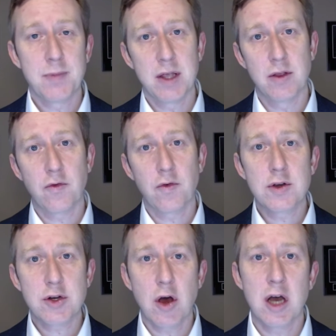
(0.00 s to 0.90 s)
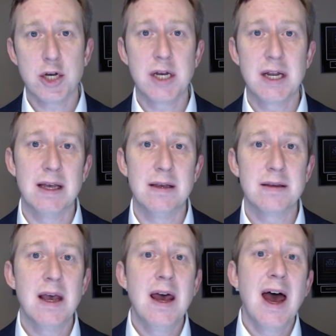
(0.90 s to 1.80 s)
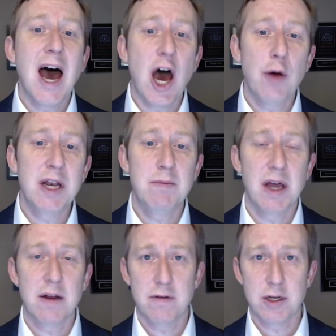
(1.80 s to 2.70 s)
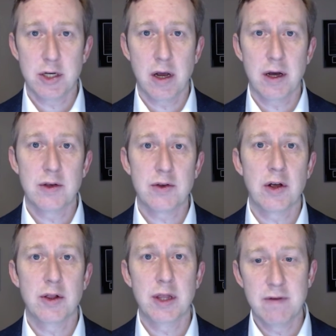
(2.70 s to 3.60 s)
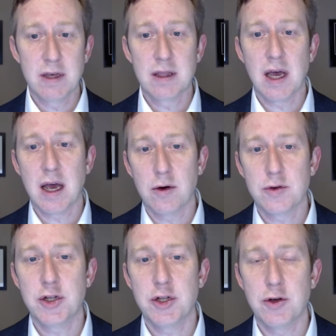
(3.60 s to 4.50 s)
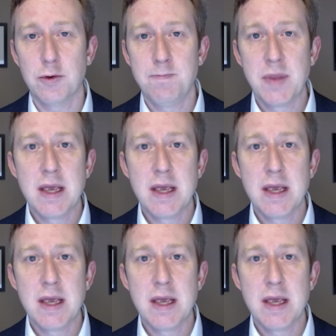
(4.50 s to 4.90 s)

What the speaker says: And the first caution is, how many beneficiaries are you leaving the house to?